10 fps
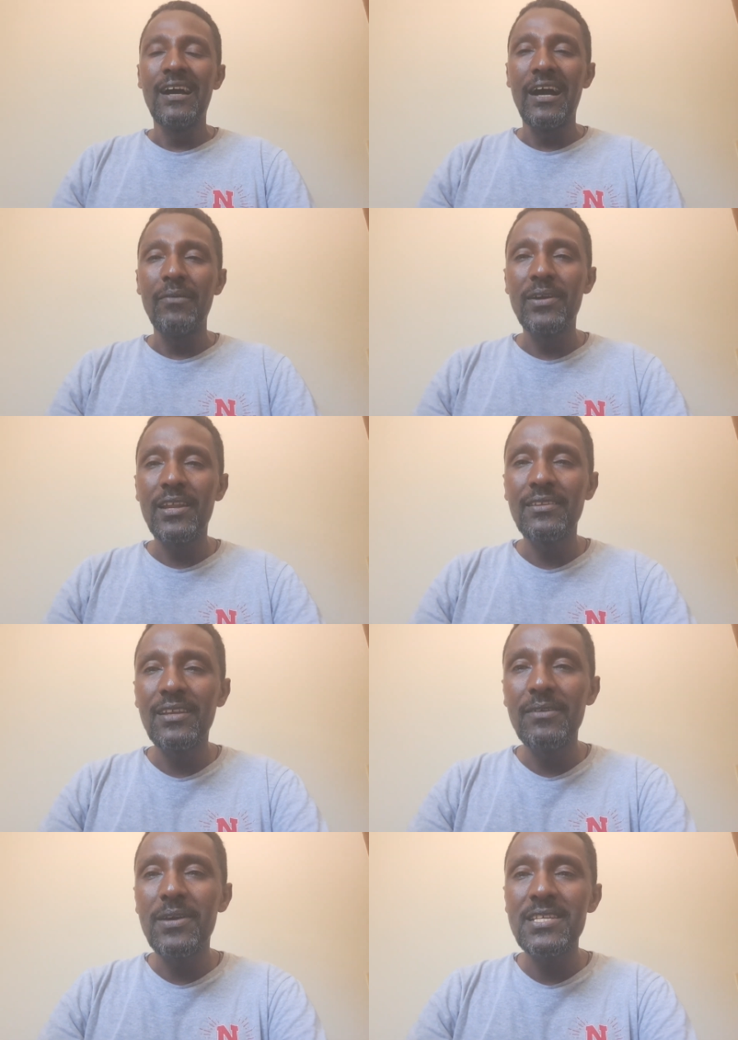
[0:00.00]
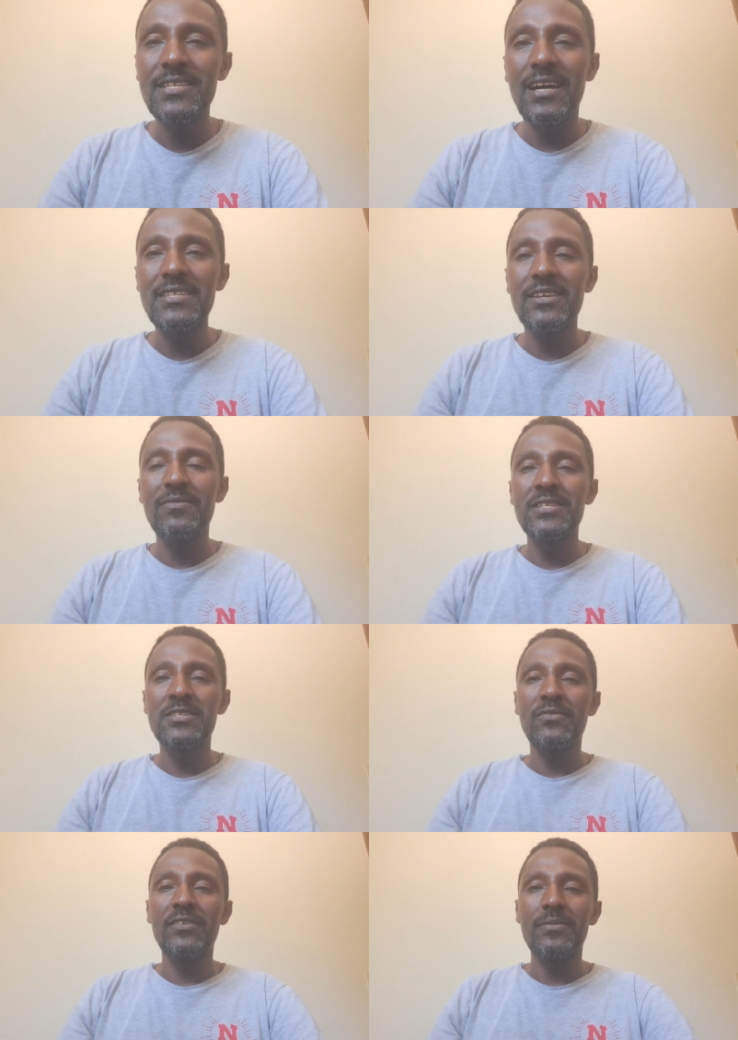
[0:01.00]
I'm currently based at the
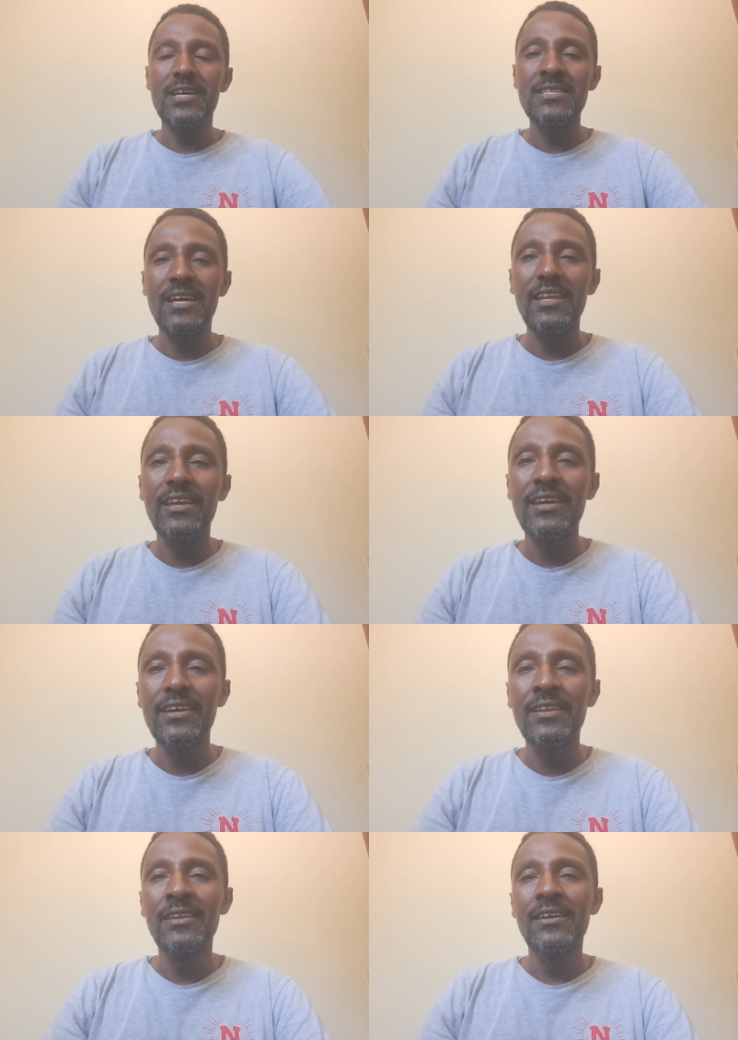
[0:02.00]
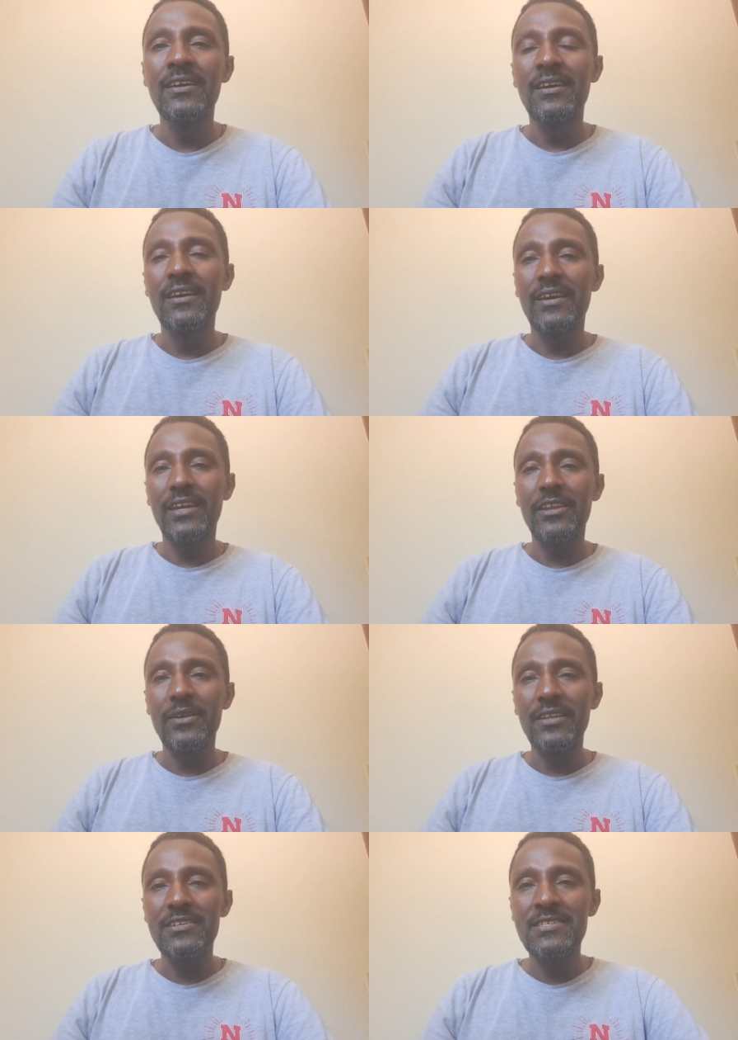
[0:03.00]
University of Nebraska Lincoln in
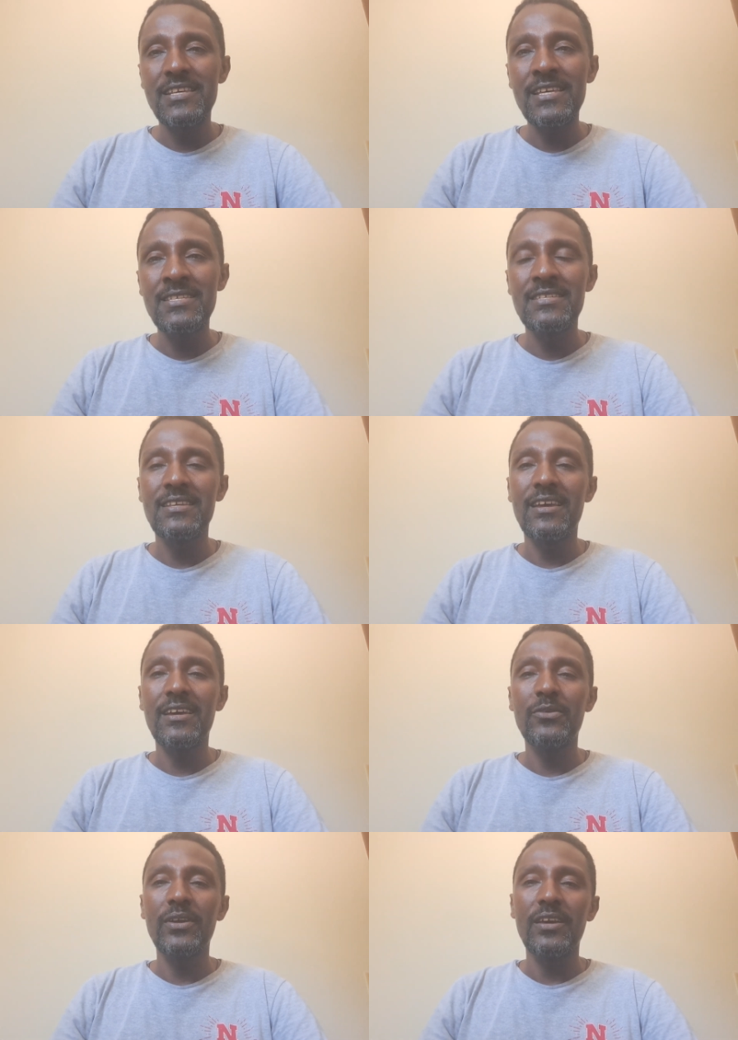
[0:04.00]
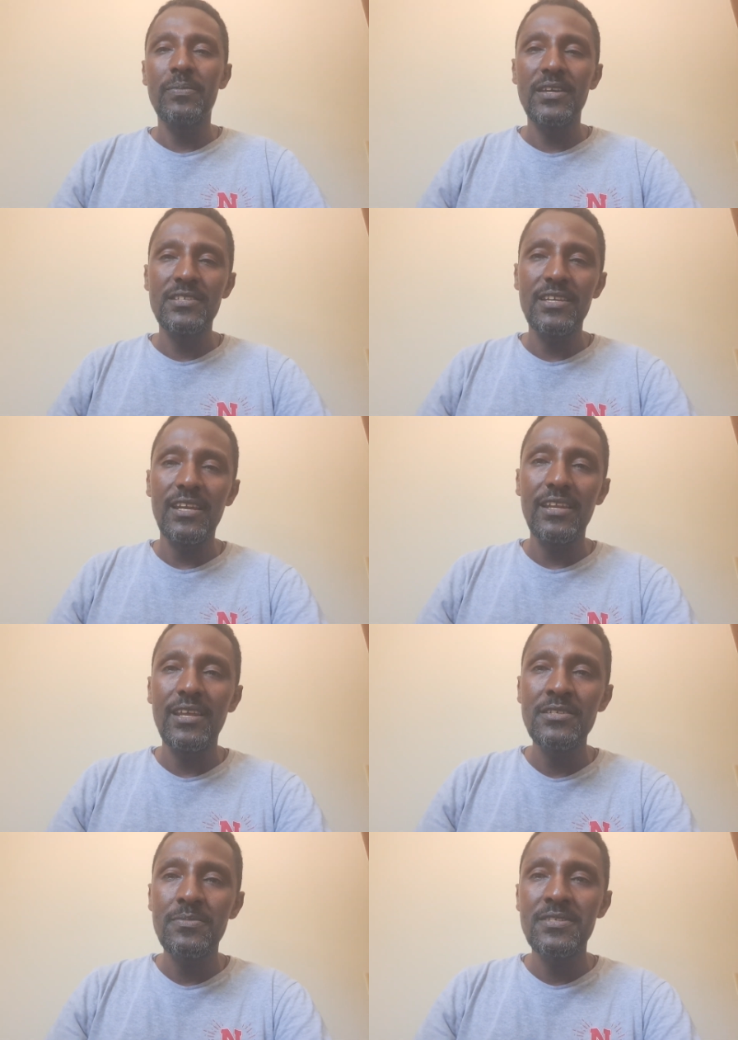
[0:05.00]
United States, uh, doing a PhD in
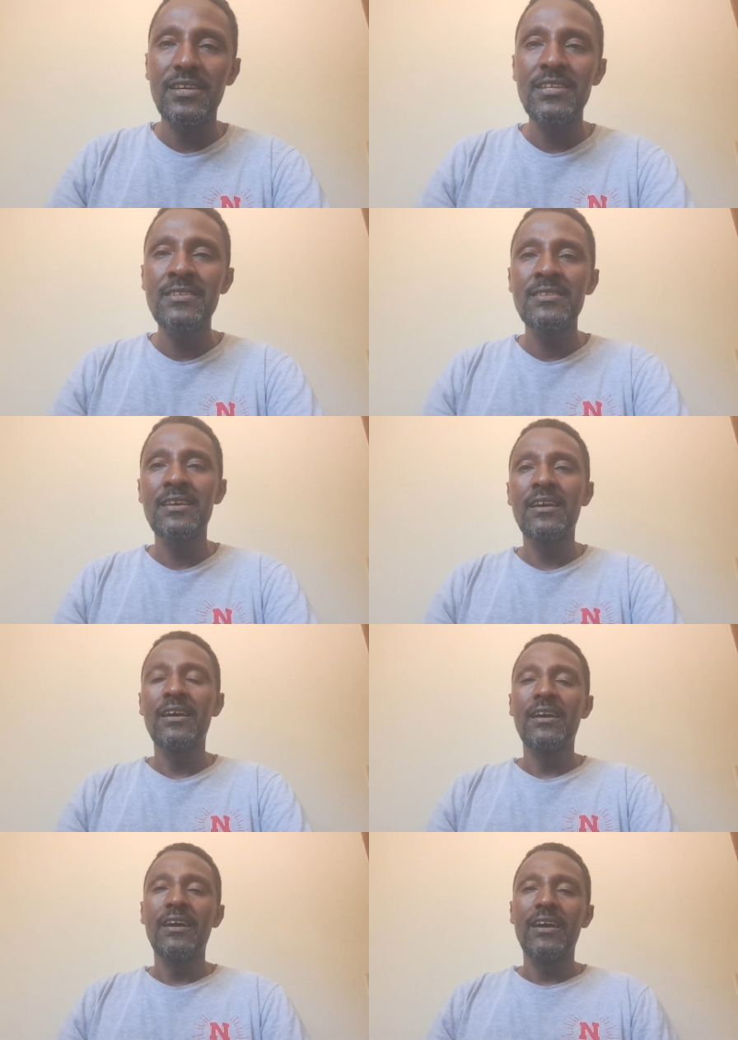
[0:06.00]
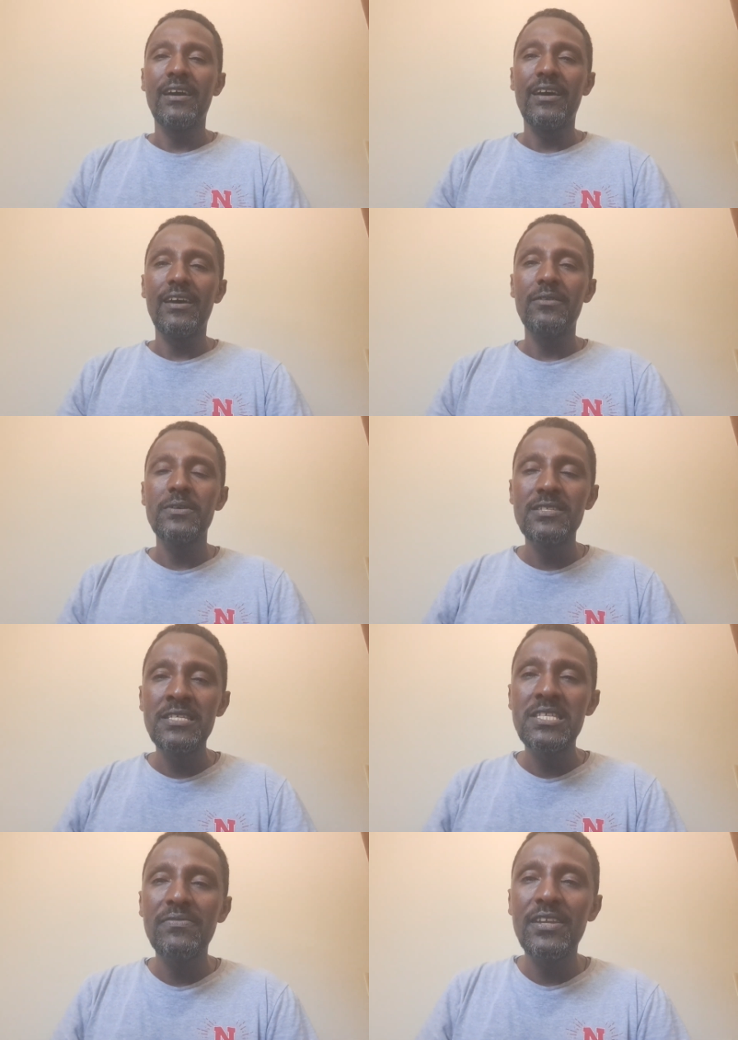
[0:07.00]
leadership studies. And with
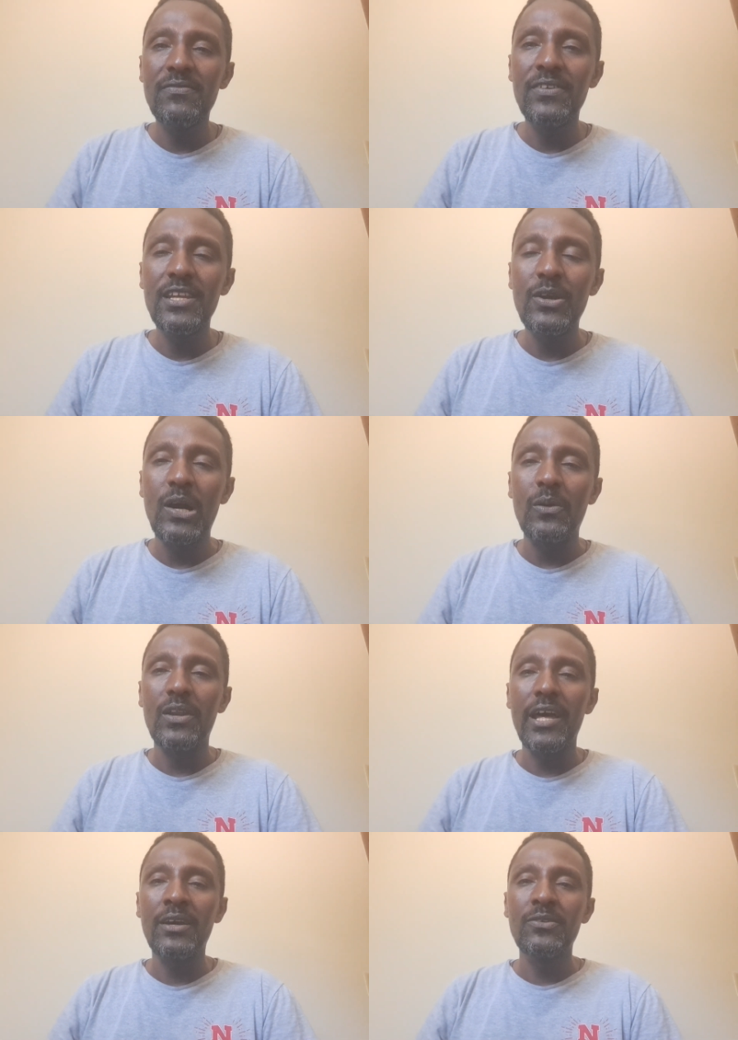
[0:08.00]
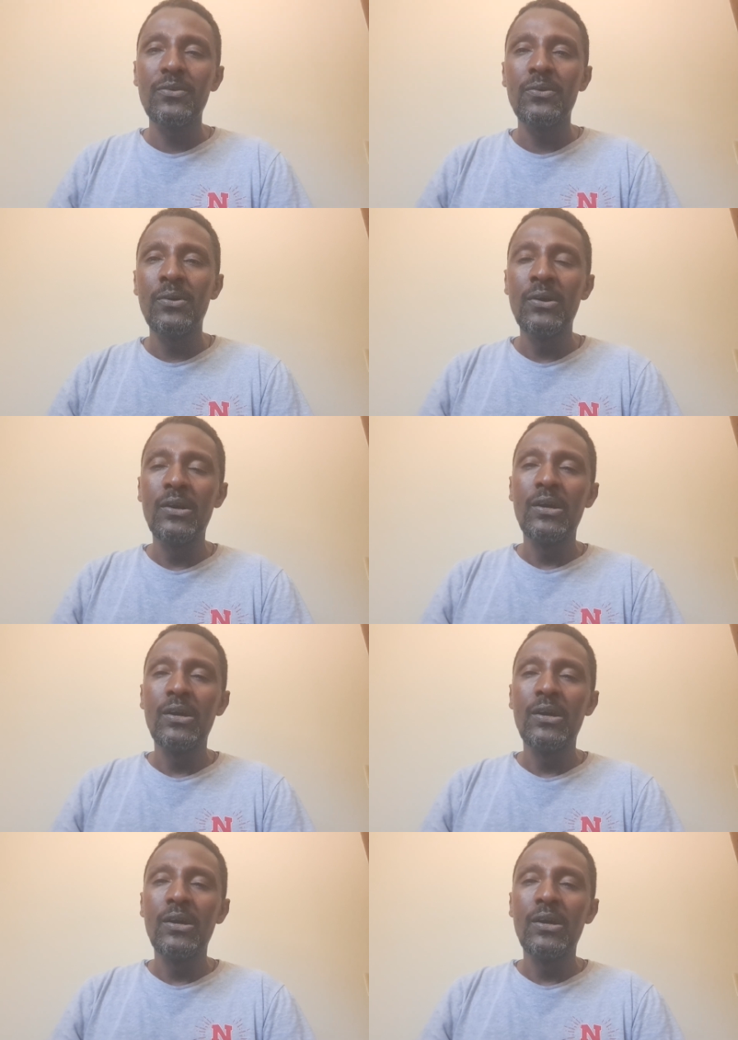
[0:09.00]
this video, I would like to